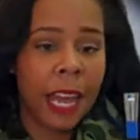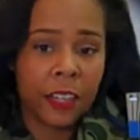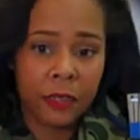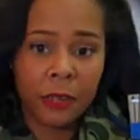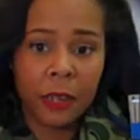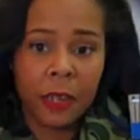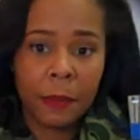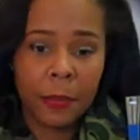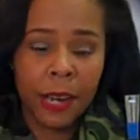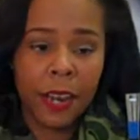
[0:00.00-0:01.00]
natural
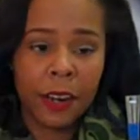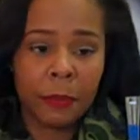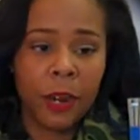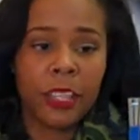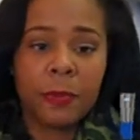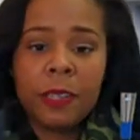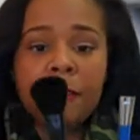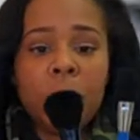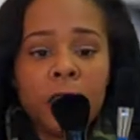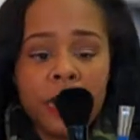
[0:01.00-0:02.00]
haired brush, but
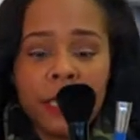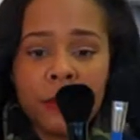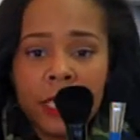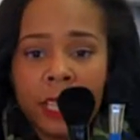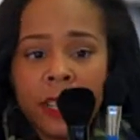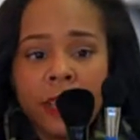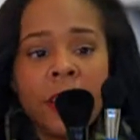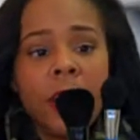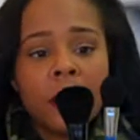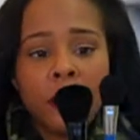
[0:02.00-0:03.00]
if you see them
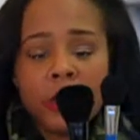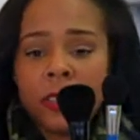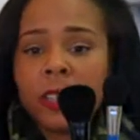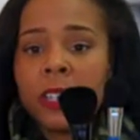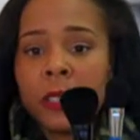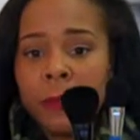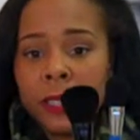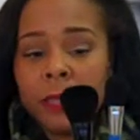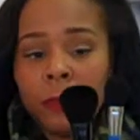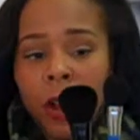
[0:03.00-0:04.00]
together, the bristles are a little
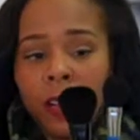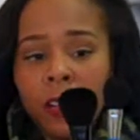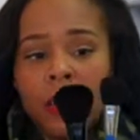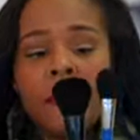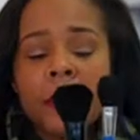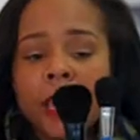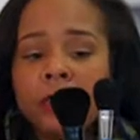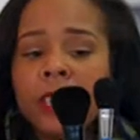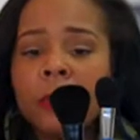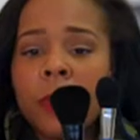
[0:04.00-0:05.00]
bit smaller.
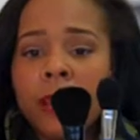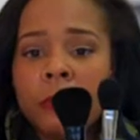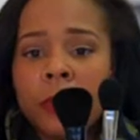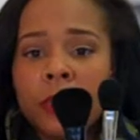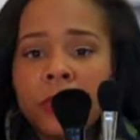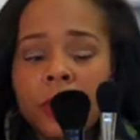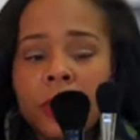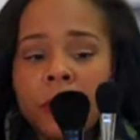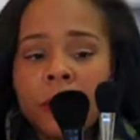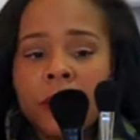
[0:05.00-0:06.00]
And the reason why the bristles are
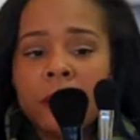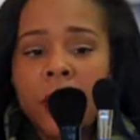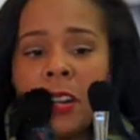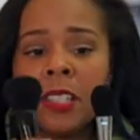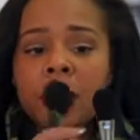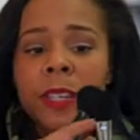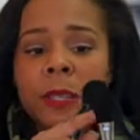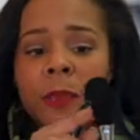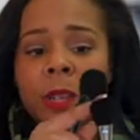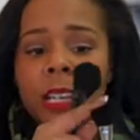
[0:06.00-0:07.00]
a little bit smaller is
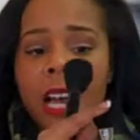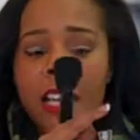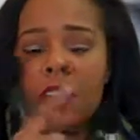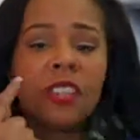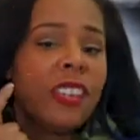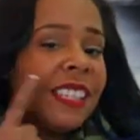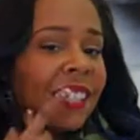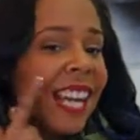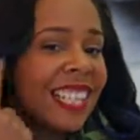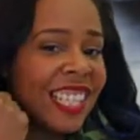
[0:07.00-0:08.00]
because we want to concentrate
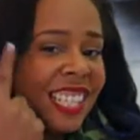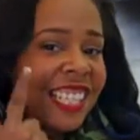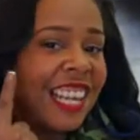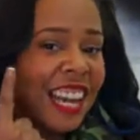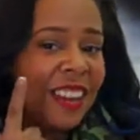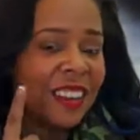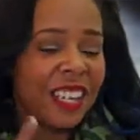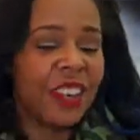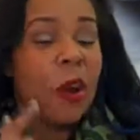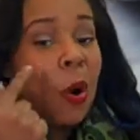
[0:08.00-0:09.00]
to that cheek
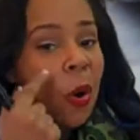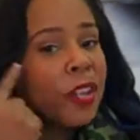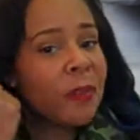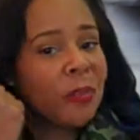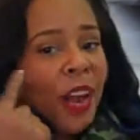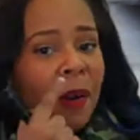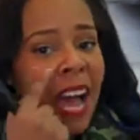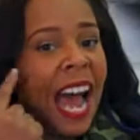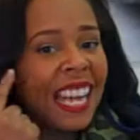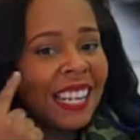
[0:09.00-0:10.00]
area or your brow
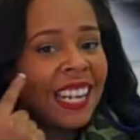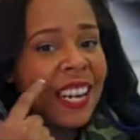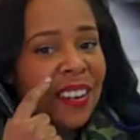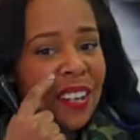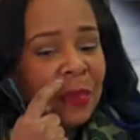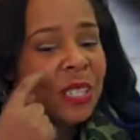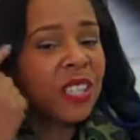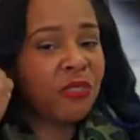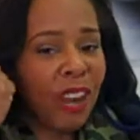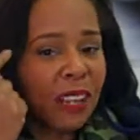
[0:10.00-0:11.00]
highlight area,
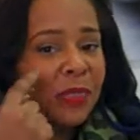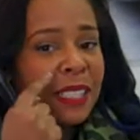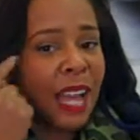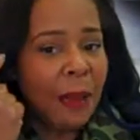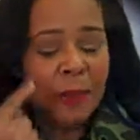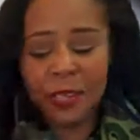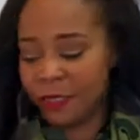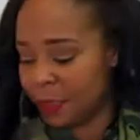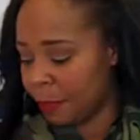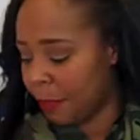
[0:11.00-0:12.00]
which is right on top
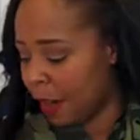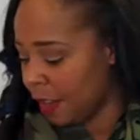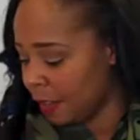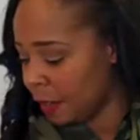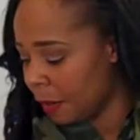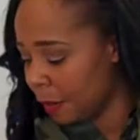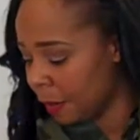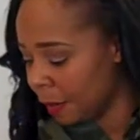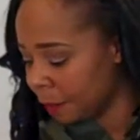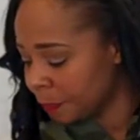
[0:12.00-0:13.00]
of the
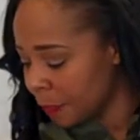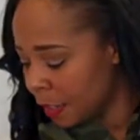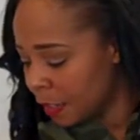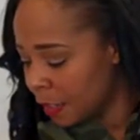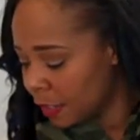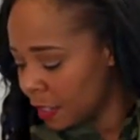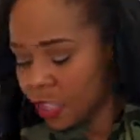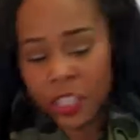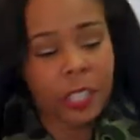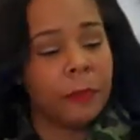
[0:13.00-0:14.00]
brow,
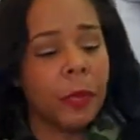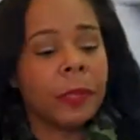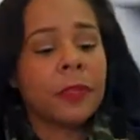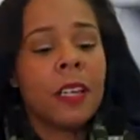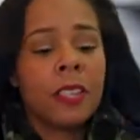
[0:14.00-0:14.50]
the cheekbone.